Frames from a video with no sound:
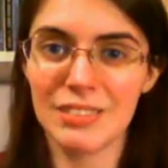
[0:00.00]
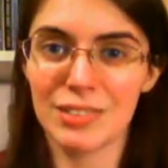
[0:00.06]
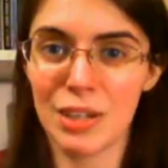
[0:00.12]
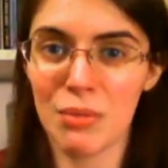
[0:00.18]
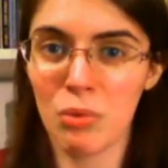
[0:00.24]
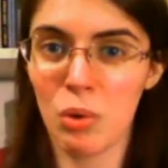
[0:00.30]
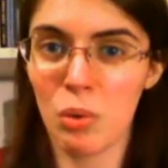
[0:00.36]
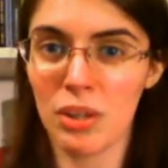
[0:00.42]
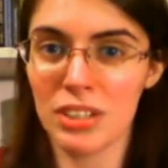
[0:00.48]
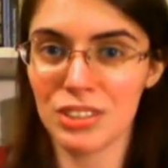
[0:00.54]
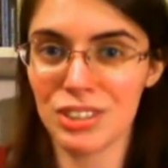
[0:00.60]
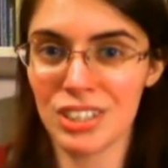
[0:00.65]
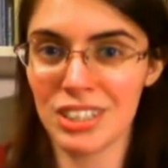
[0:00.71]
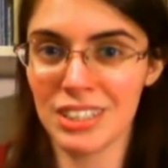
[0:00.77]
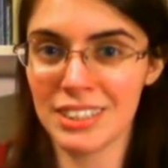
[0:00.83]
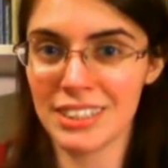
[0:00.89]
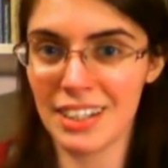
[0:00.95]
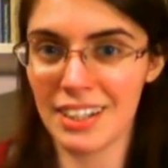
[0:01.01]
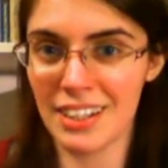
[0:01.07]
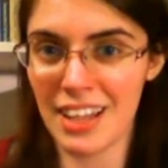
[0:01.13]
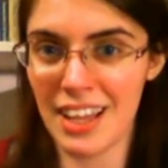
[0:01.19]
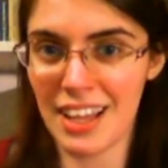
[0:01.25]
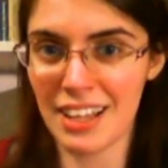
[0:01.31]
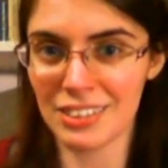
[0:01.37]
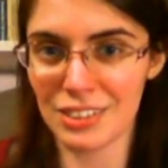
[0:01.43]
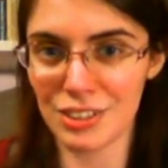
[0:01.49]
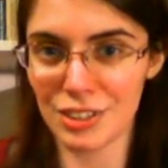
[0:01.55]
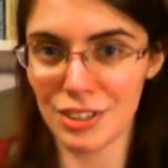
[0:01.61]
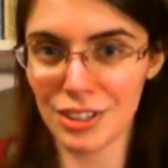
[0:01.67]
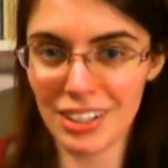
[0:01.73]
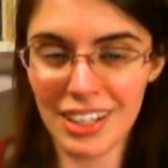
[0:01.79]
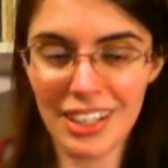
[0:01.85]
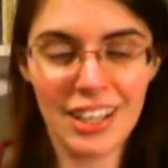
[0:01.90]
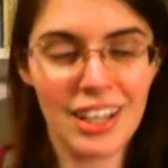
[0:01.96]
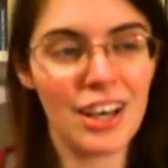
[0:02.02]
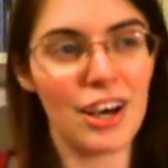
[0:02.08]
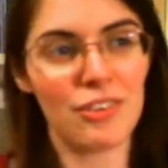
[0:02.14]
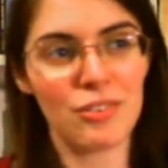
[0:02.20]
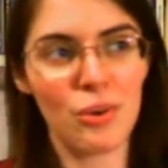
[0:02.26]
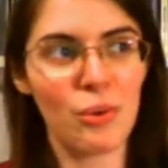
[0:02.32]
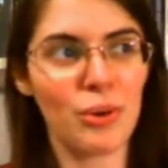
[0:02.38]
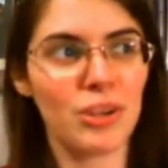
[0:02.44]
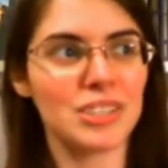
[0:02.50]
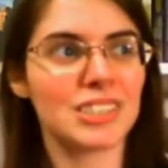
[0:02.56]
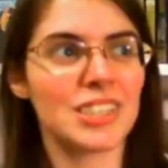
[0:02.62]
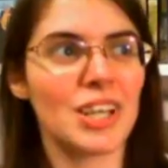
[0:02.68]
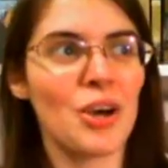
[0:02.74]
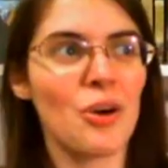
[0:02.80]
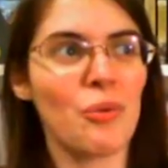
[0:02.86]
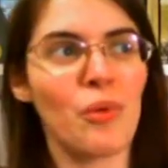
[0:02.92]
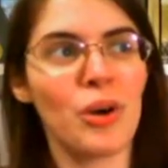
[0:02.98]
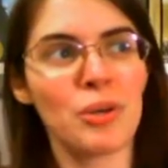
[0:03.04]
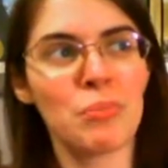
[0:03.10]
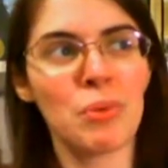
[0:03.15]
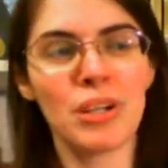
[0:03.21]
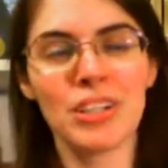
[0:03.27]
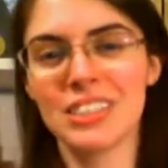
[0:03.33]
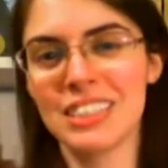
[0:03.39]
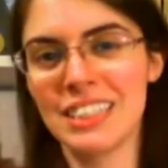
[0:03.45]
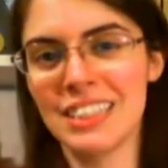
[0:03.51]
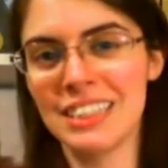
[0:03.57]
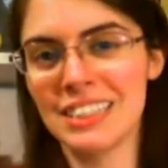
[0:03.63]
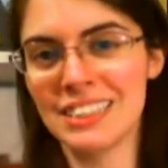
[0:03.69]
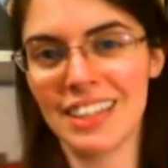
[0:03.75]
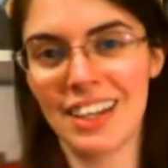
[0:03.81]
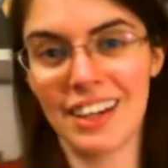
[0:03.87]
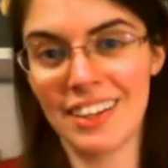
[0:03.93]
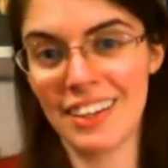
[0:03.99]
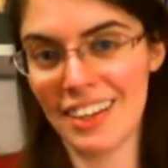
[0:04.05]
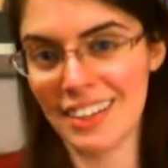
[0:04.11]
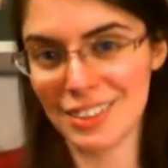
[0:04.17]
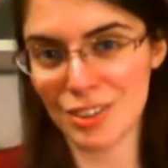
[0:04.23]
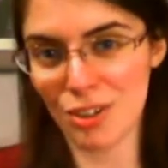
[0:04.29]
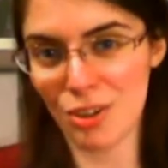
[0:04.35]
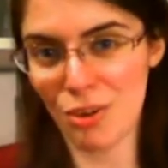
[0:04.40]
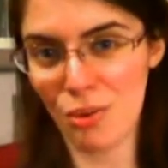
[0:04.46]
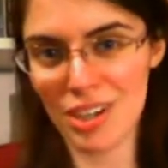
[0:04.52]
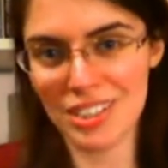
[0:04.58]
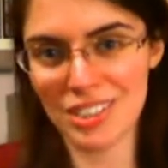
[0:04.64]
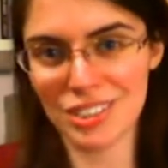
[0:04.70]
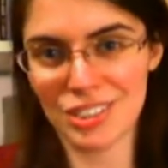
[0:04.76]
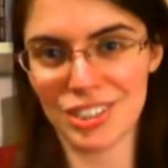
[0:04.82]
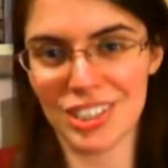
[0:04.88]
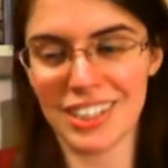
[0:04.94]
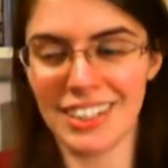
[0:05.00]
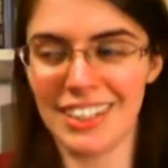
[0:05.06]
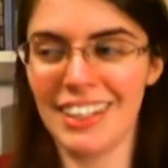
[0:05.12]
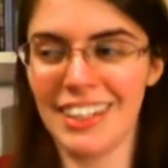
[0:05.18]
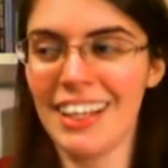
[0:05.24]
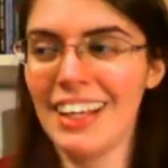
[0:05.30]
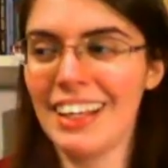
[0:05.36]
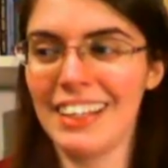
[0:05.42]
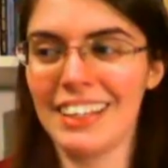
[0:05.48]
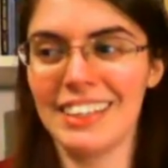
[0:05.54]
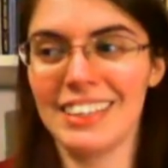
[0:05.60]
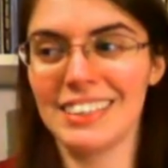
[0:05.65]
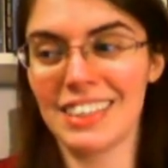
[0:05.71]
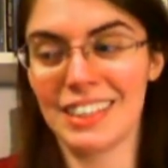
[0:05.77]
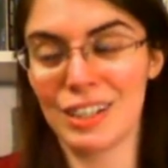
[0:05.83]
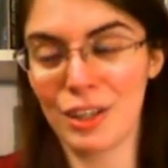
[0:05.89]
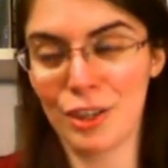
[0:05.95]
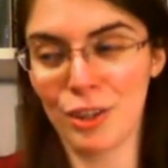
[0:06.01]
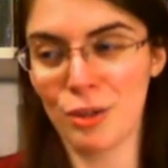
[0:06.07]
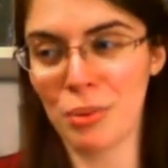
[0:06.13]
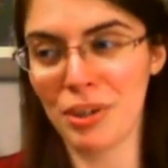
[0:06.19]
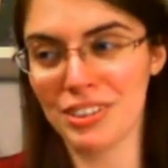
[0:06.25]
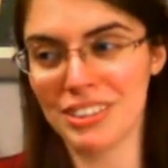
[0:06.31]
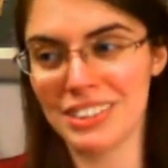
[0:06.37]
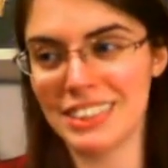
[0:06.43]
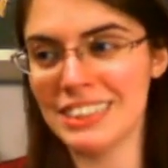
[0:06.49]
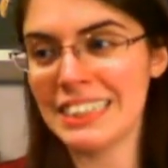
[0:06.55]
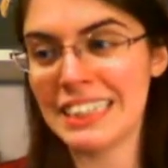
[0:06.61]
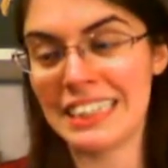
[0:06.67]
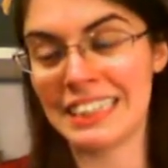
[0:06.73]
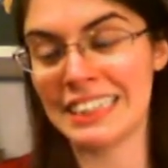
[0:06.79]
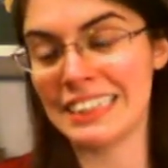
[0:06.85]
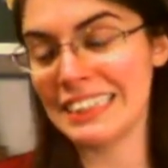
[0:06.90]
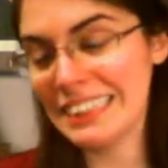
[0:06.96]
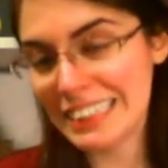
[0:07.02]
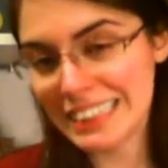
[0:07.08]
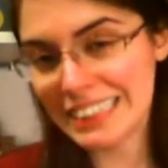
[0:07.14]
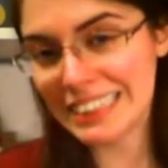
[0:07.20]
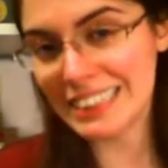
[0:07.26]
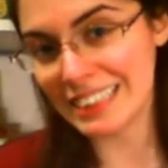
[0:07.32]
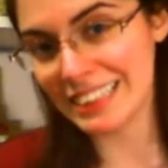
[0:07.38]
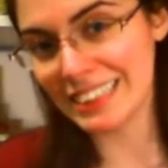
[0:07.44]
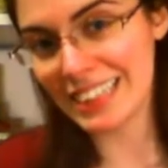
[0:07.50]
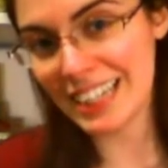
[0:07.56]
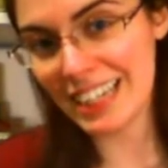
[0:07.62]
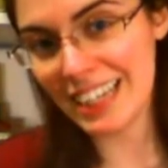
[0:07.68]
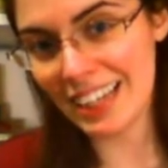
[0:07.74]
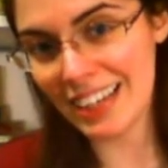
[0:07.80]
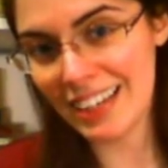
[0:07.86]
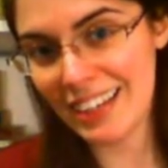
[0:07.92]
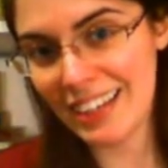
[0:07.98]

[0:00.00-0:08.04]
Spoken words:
some questions unanswered. Of course, one person's unanswered question is another person's inconsistency.